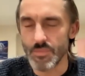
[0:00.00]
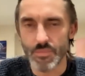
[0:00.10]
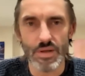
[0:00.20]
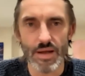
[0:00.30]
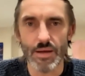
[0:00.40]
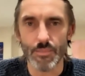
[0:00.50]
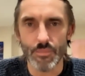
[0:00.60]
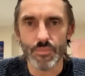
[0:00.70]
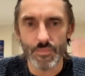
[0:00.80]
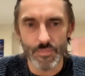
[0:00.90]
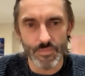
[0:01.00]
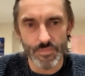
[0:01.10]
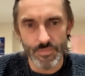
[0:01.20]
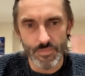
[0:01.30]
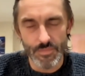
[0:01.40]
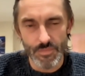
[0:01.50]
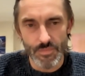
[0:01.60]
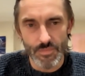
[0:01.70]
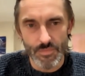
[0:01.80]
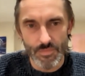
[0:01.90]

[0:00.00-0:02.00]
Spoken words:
And then a minority will stay behind it.